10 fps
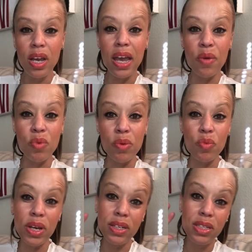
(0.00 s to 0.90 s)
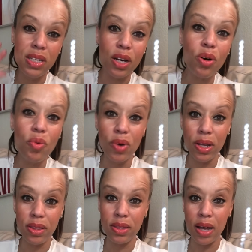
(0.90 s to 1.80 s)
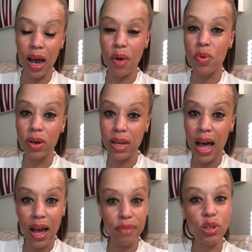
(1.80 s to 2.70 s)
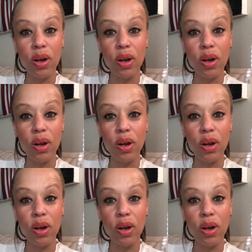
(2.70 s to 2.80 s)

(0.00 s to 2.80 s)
And when we deal with our lives